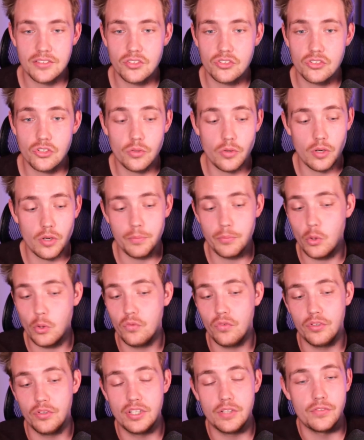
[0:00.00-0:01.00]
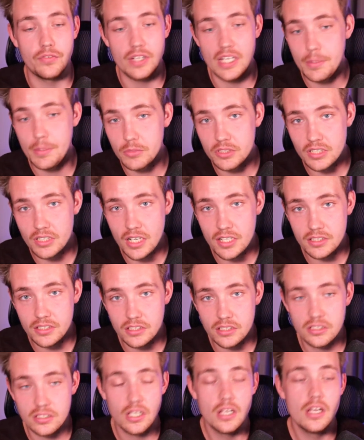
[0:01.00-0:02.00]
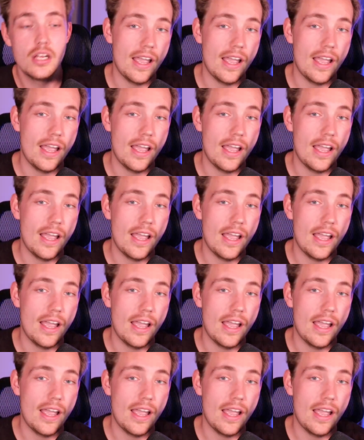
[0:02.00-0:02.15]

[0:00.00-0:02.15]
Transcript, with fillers: and so on, both on different image sizes.